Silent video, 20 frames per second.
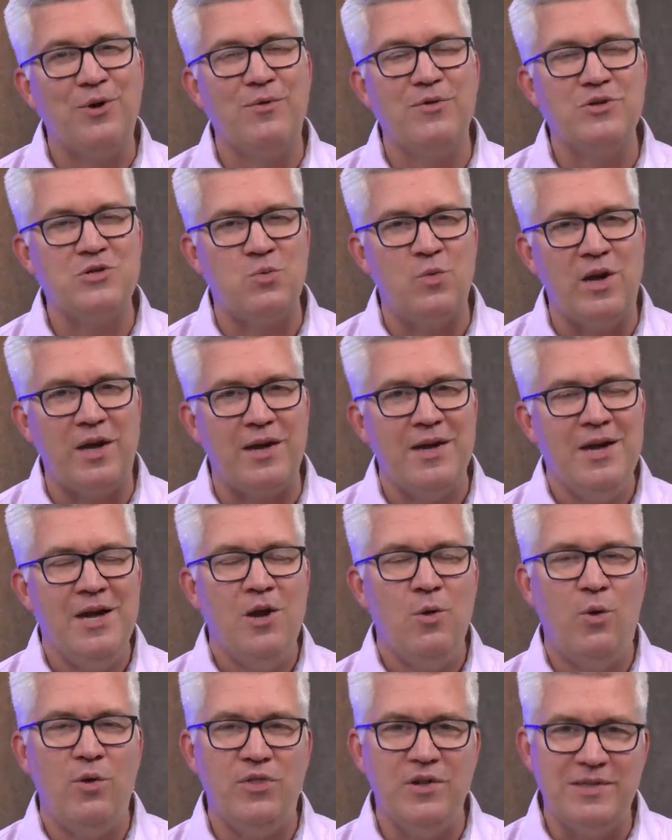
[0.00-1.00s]
this week
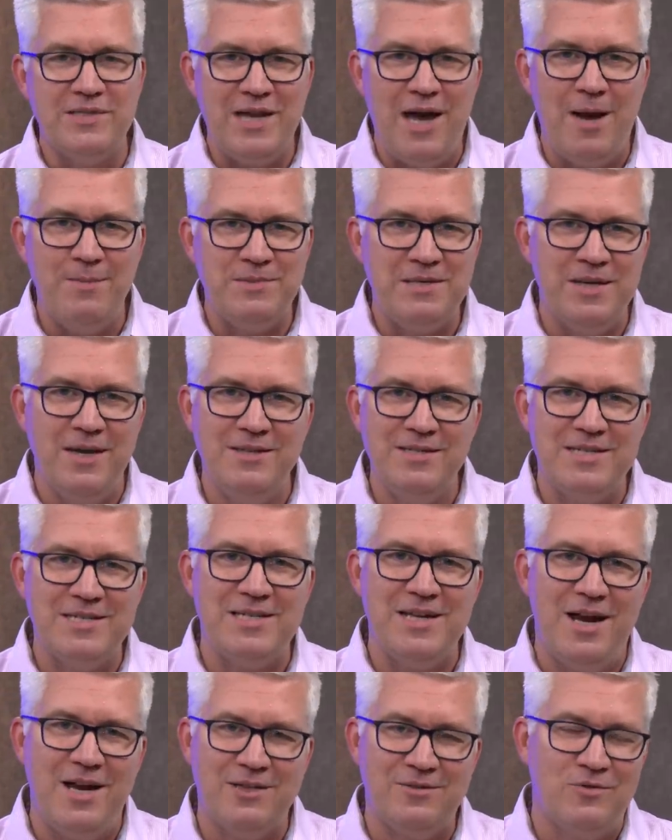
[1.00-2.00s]
with the top ten
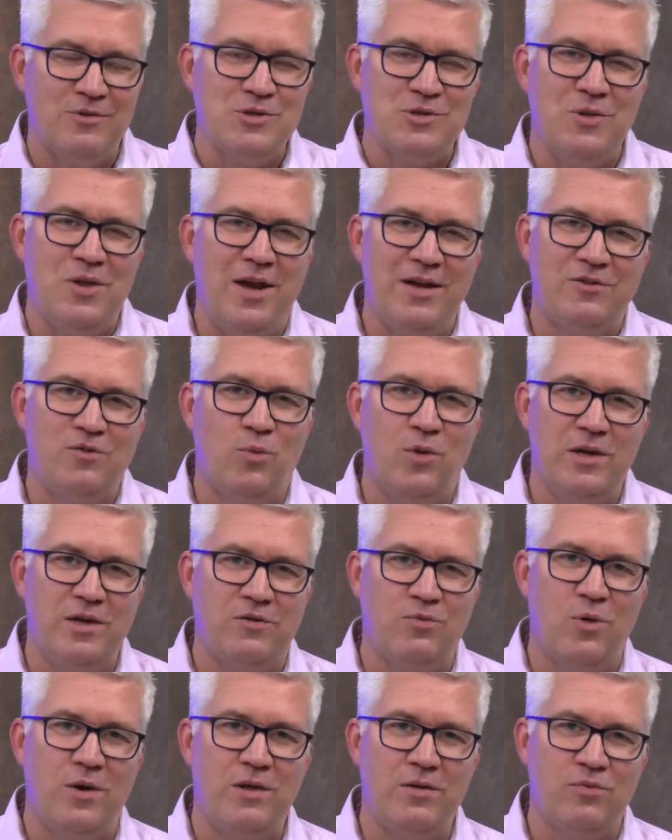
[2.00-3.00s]
stocks for July twenty
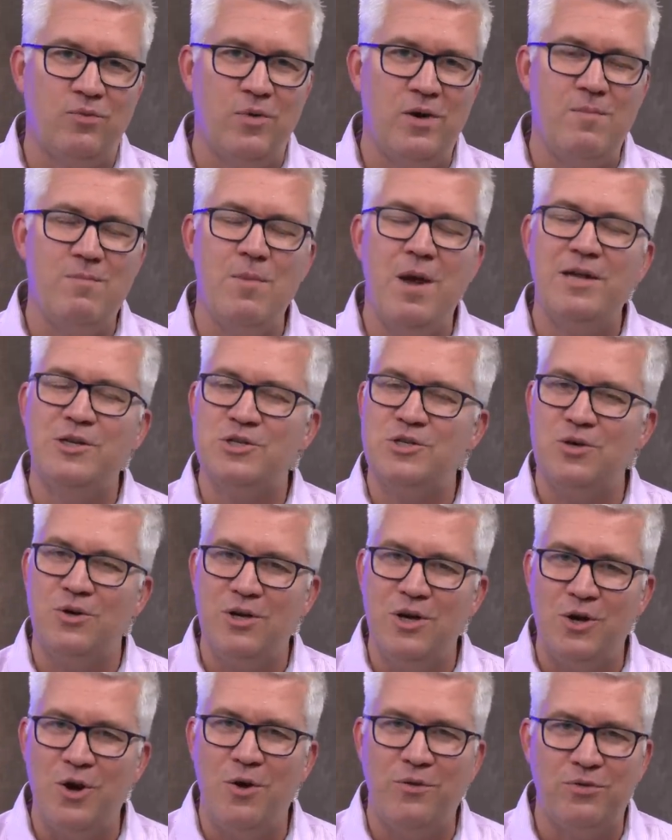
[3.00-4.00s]
twenty-three. Make sure
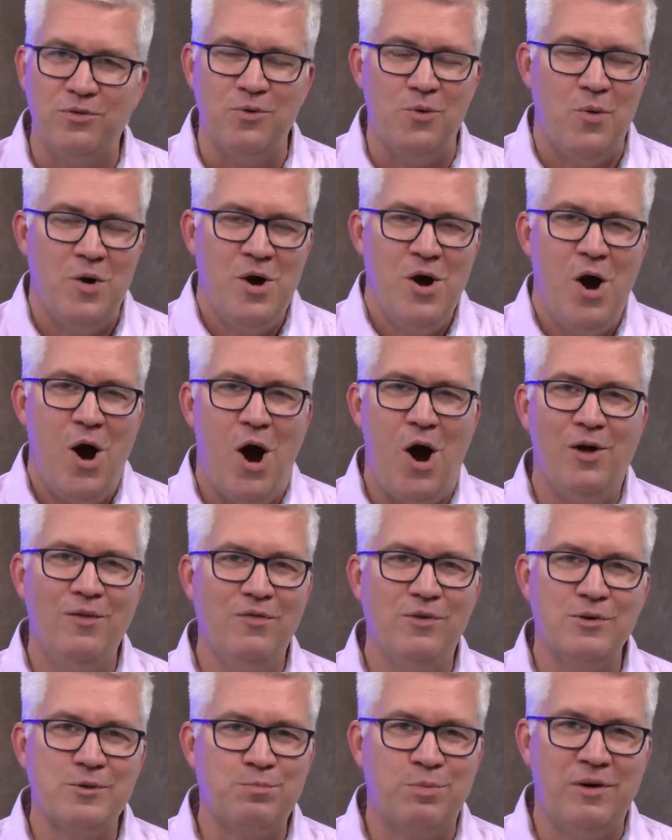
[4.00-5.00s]
you go through all
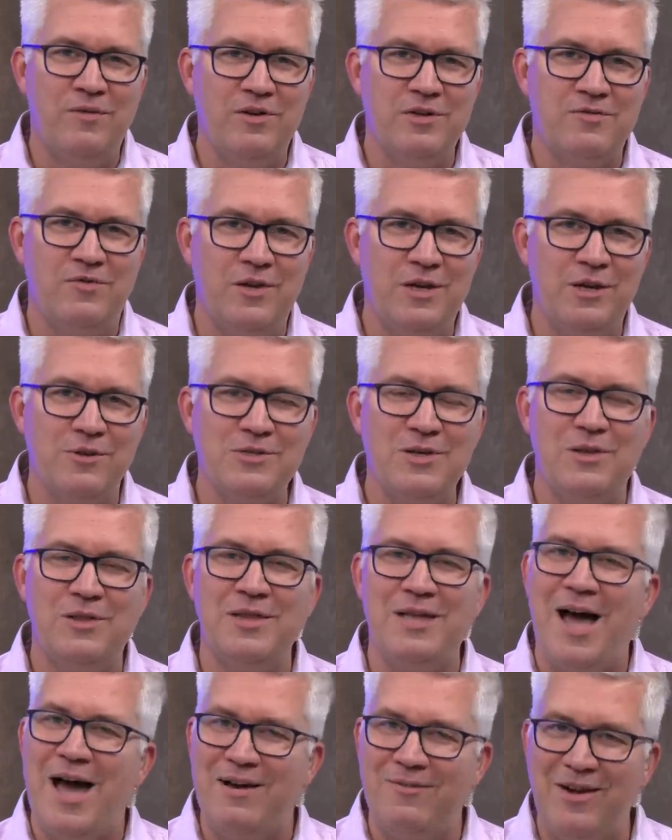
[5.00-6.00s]
of those previous videos, a
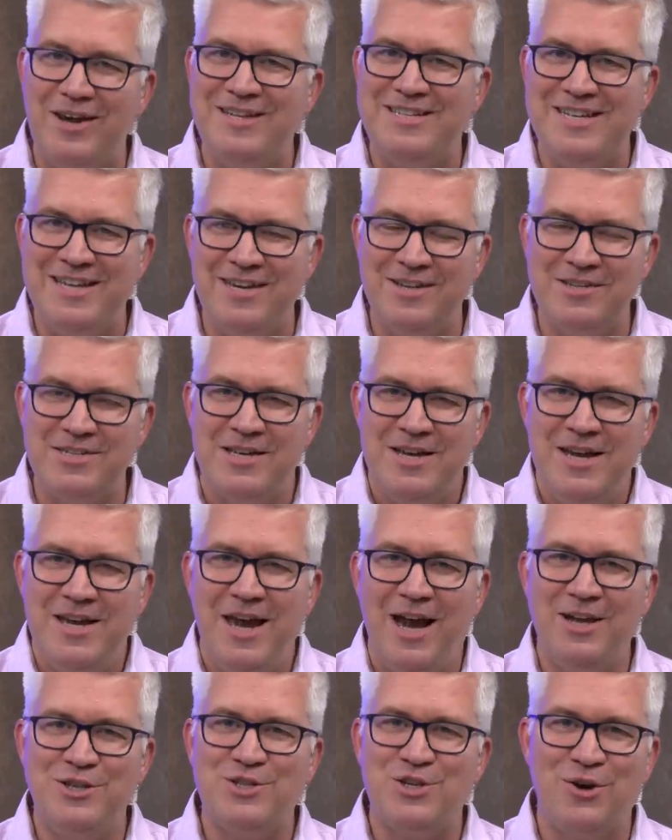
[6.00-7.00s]
lot of ideas
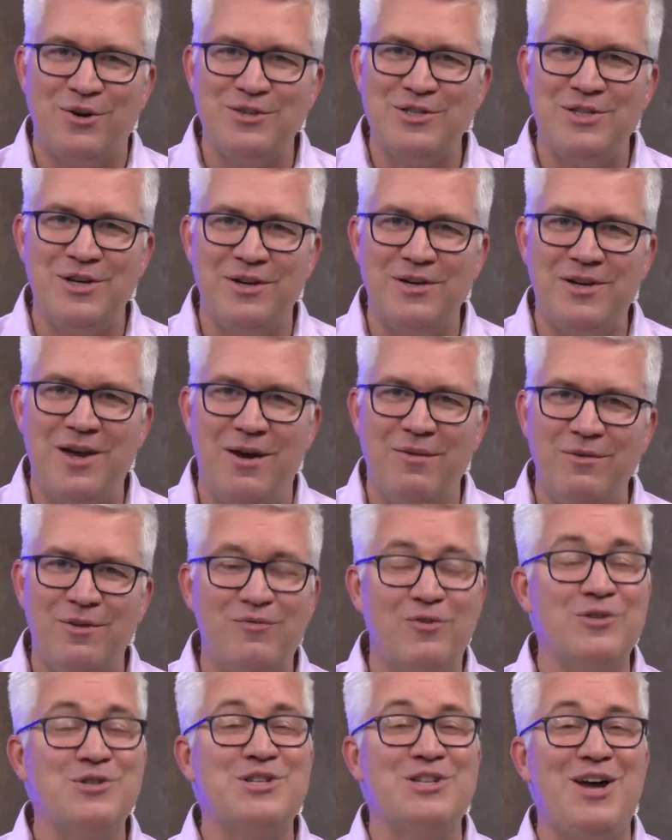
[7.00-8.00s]
and charts to uncover.
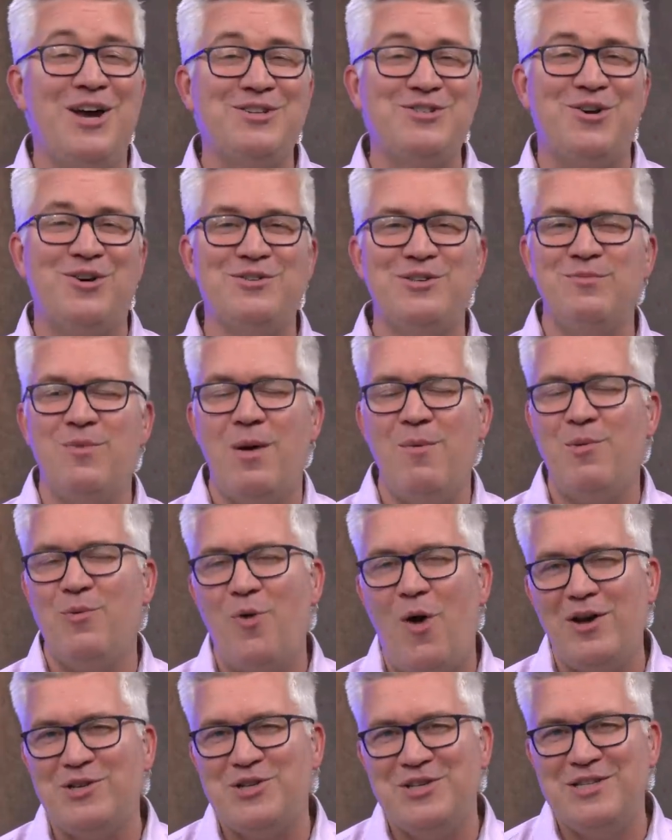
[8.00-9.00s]
For Stock Charts, I'm Redmond,
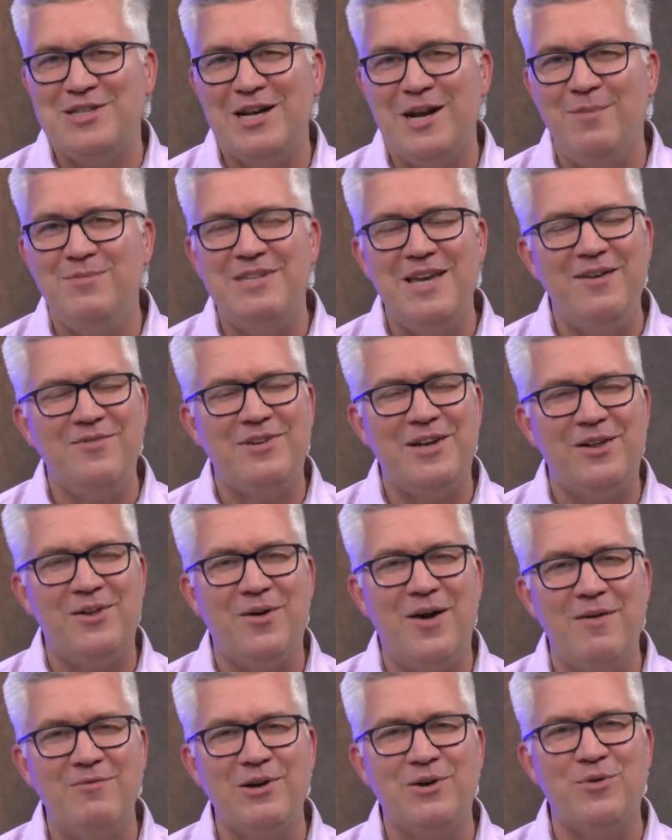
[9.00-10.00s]
Washington. I'm Dave
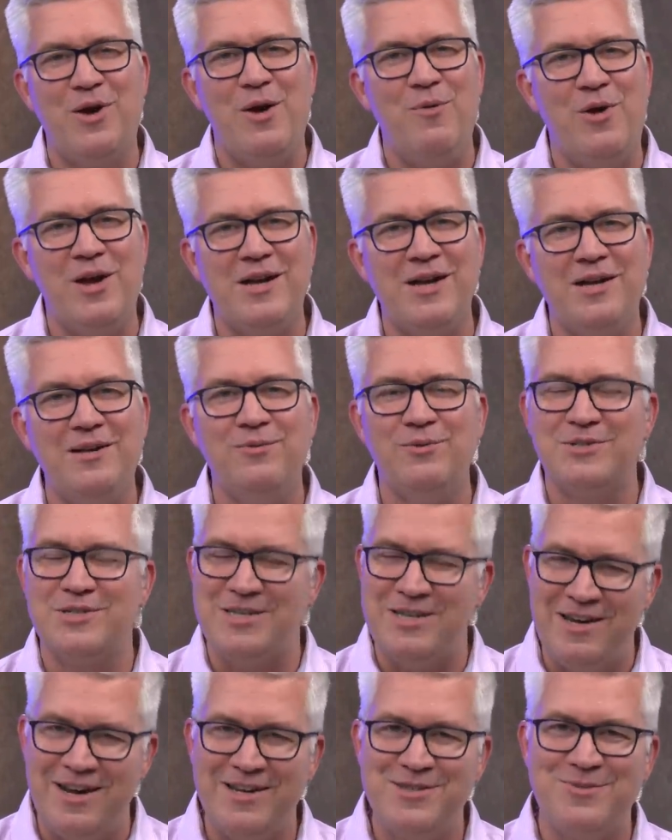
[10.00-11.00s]
Keller. Have a great weekend. We'll
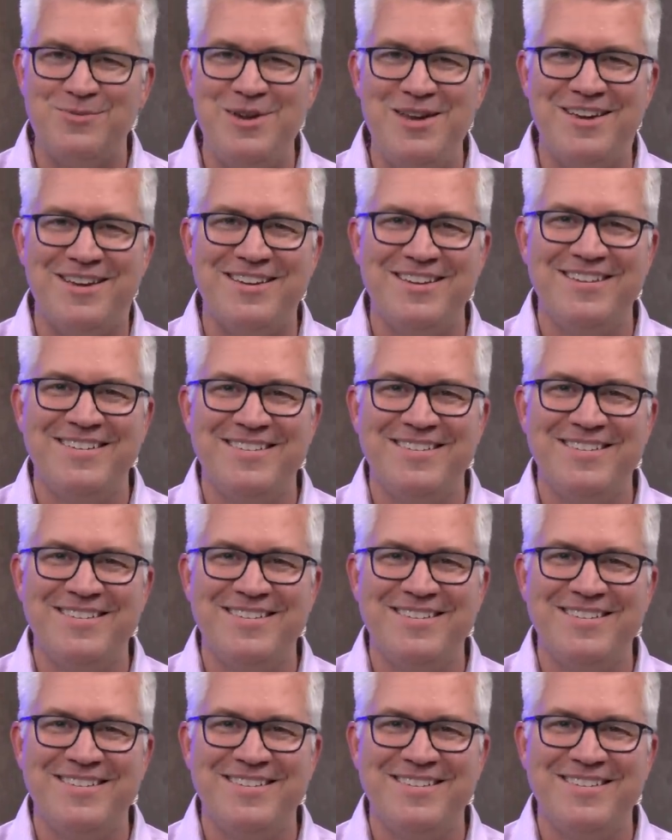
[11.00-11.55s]
see you next week.